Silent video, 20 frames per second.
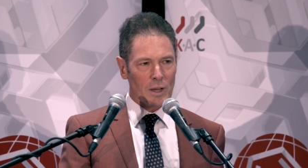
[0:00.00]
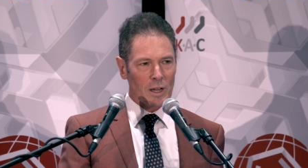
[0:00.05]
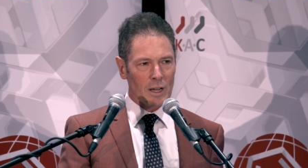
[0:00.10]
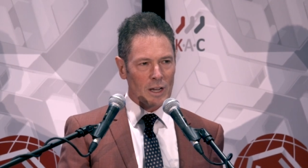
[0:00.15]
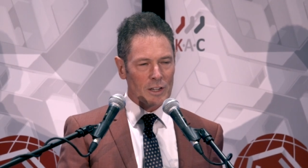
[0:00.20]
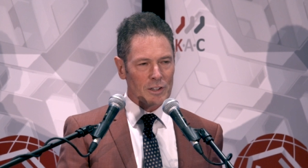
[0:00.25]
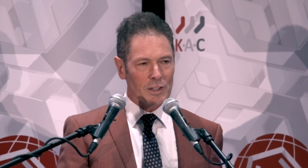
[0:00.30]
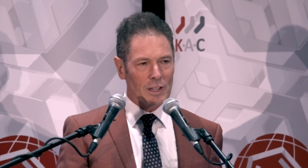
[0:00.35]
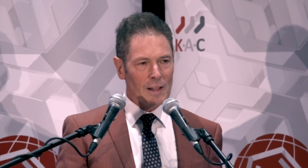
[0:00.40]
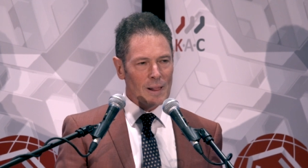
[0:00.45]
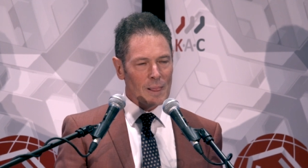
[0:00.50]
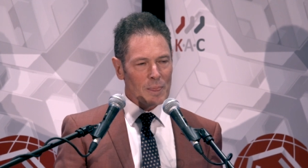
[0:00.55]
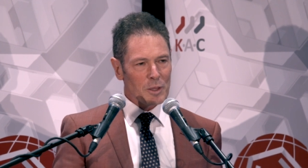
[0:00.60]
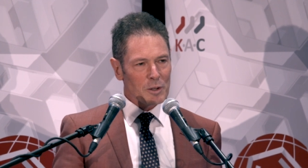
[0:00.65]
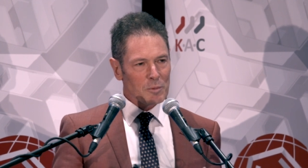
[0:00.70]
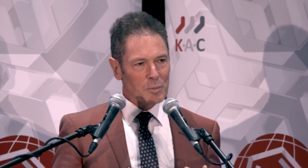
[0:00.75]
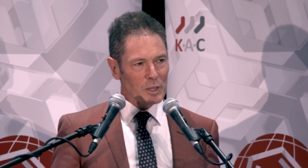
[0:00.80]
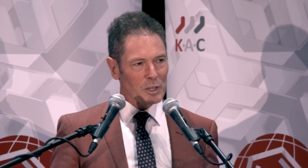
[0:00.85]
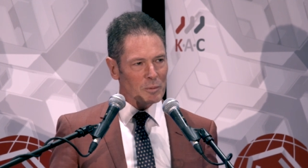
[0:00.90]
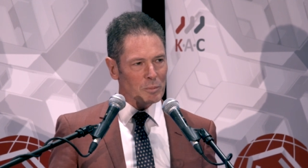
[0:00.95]
part
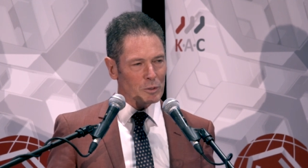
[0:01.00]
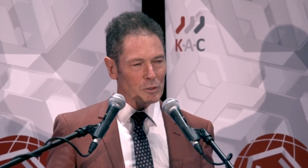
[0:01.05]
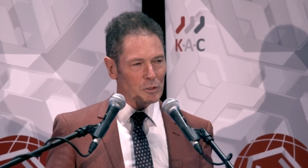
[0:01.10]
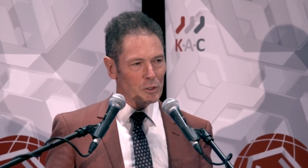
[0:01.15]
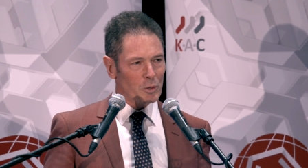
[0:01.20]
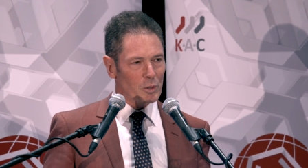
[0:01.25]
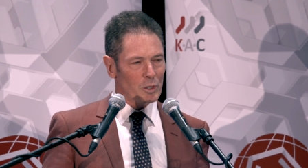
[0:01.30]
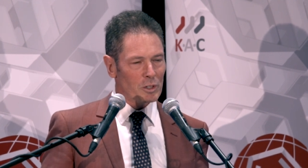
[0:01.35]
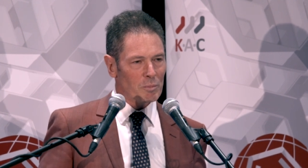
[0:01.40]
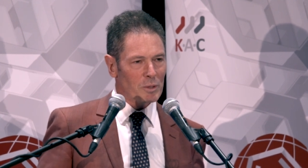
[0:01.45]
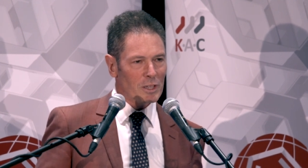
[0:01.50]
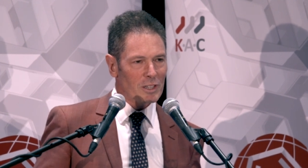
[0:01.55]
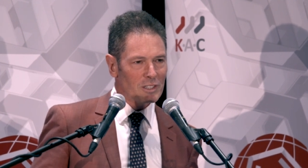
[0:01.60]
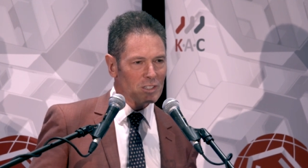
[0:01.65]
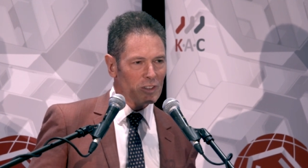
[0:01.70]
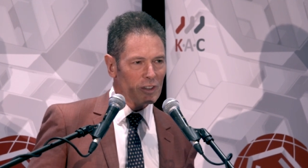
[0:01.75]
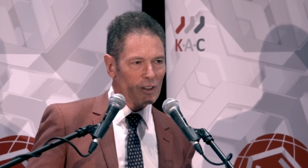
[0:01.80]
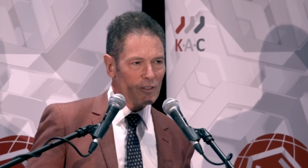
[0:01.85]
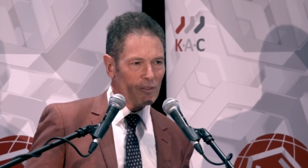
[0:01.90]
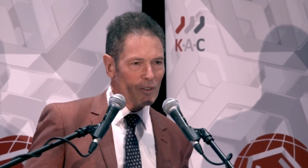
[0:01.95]
that people do it because
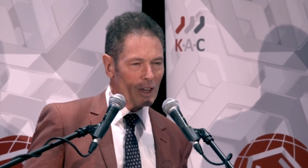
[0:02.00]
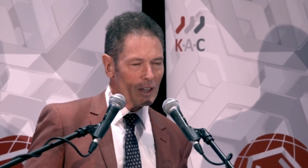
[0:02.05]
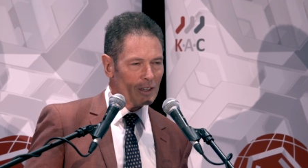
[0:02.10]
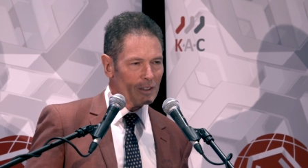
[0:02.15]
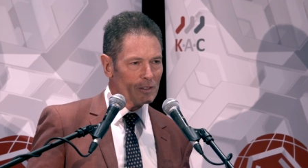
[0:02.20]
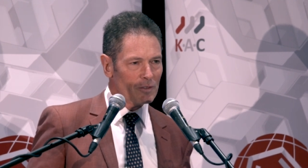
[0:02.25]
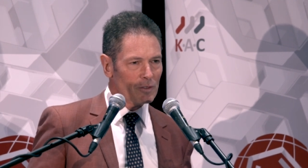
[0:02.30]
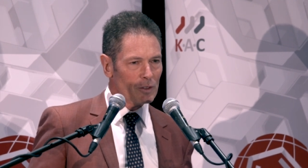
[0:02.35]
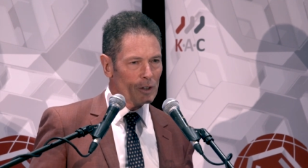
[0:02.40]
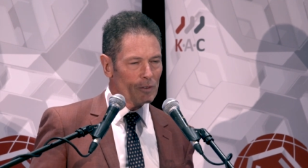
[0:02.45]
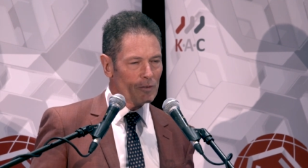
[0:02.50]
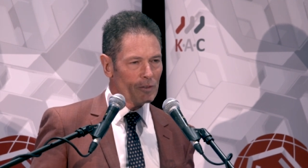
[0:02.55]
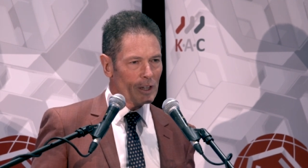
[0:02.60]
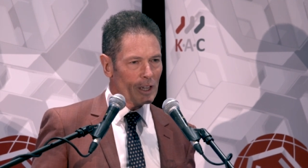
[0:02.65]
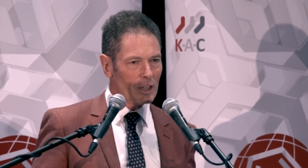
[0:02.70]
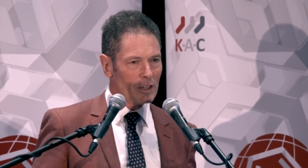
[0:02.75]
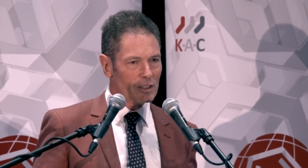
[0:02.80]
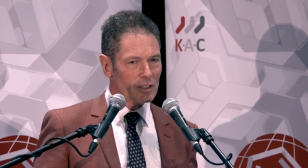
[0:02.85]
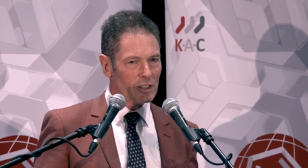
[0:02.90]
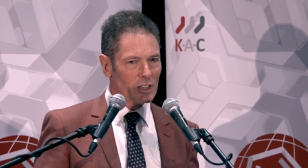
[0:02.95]
of the effects of, of
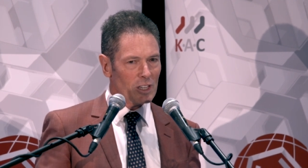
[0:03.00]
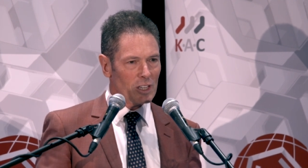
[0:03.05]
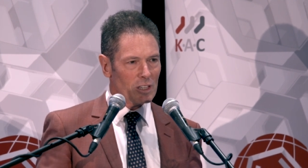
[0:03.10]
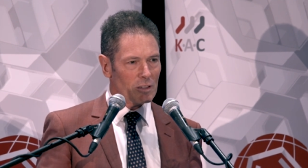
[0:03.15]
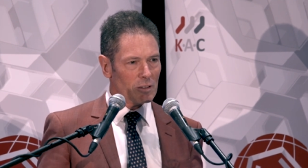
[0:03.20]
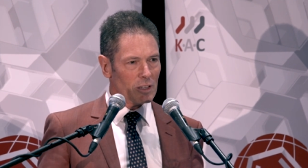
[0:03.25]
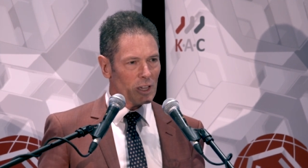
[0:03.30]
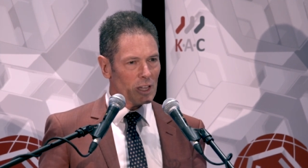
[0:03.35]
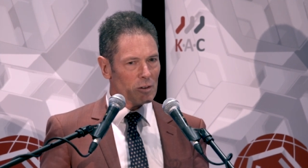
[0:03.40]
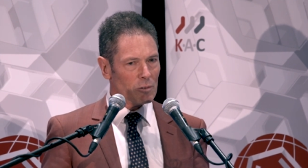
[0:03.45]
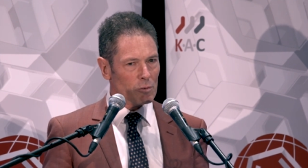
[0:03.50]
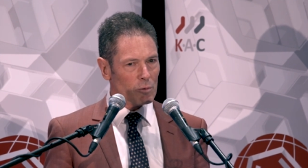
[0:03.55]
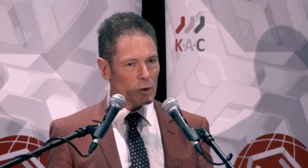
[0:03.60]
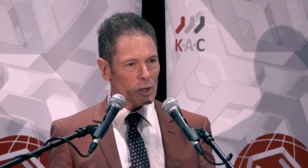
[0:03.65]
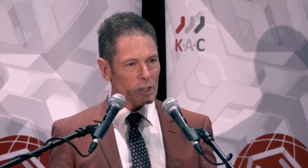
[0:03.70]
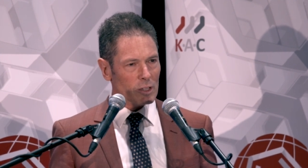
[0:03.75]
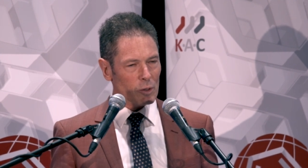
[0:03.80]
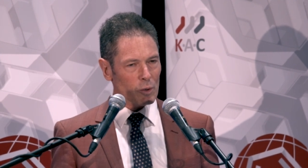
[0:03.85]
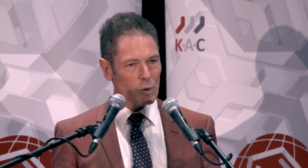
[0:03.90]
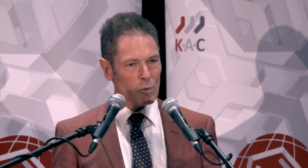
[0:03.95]
nicotine. Again,
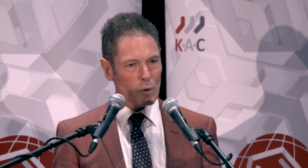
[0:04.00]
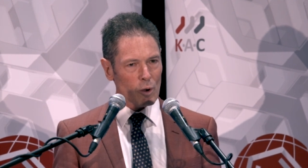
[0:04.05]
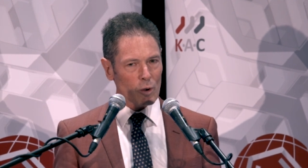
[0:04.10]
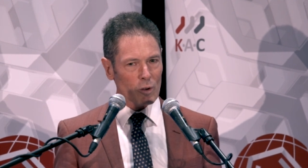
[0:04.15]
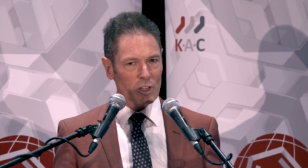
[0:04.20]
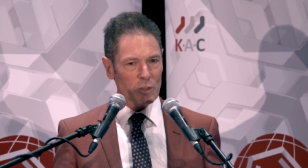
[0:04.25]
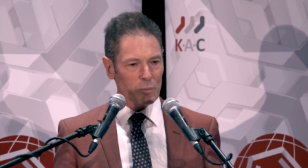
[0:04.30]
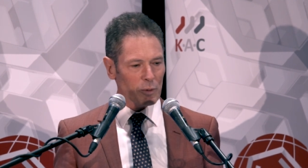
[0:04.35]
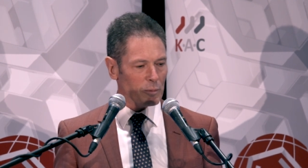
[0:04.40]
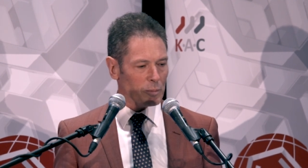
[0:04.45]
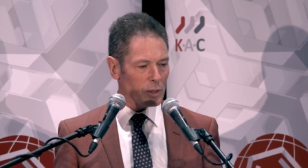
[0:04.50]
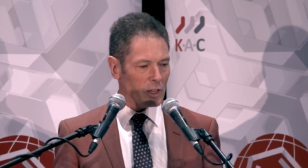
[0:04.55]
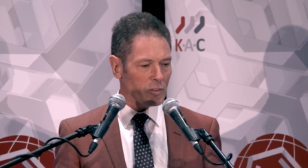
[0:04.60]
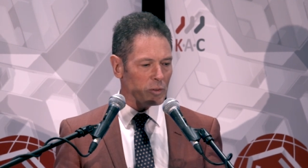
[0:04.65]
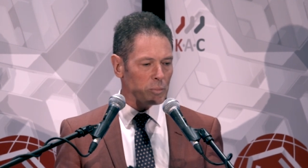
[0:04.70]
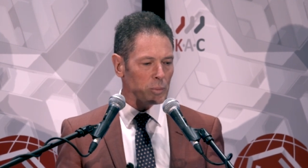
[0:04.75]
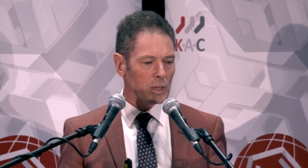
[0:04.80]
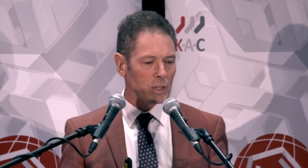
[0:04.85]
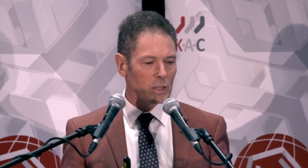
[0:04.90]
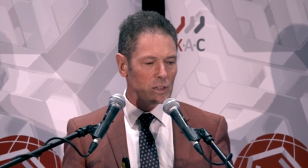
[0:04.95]
rightly or wrongly, people have
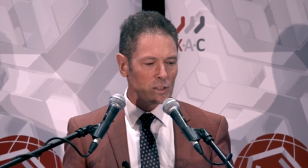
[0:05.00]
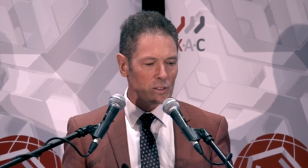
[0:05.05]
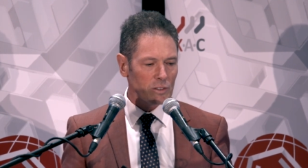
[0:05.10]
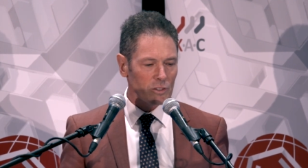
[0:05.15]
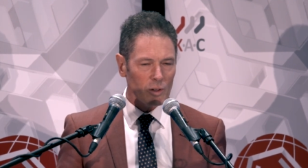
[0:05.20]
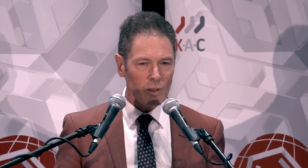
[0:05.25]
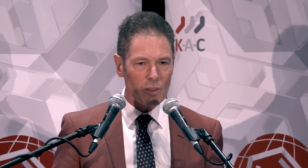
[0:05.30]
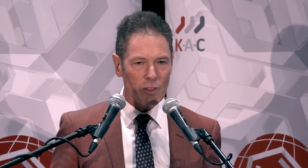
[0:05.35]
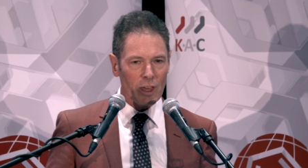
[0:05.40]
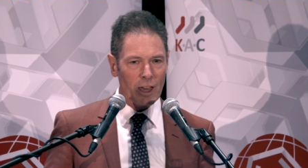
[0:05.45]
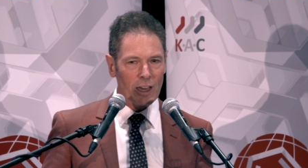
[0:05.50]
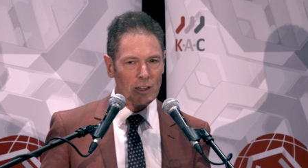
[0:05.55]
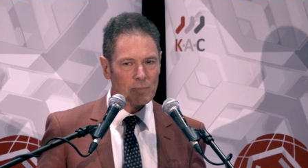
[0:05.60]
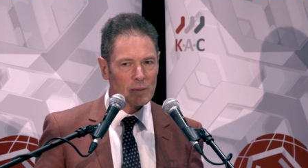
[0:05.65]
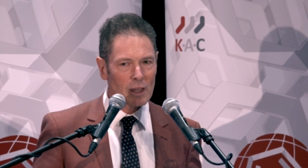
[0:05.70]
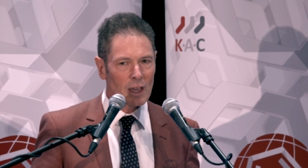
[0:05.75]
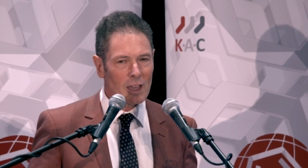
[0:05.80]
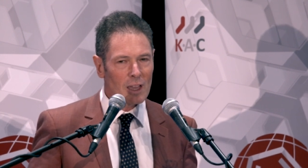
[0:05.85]
opinions on that.